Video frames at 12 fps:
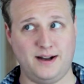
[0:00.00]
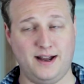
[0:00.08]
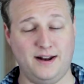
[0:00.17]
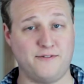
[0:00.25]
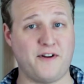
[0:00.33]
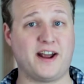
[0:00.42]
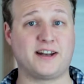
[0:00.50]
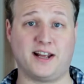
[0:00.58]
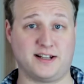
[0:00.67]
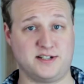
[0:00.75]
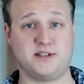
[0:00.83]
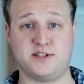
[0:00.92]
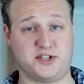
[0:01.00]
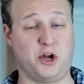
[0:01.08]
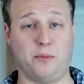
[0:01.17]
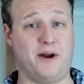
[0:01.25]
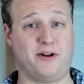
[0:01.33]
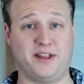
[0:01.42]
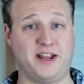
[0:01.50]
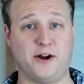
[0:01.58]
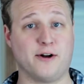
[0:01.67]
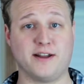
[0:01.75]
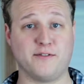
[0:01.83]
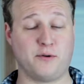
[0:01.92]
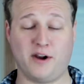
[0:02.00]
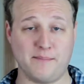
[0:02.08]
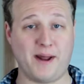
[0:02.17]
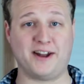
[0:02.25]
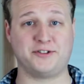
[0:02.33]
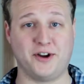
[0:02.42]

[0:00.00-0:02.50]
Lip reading: In fact, I can still barely hear it even when I'm not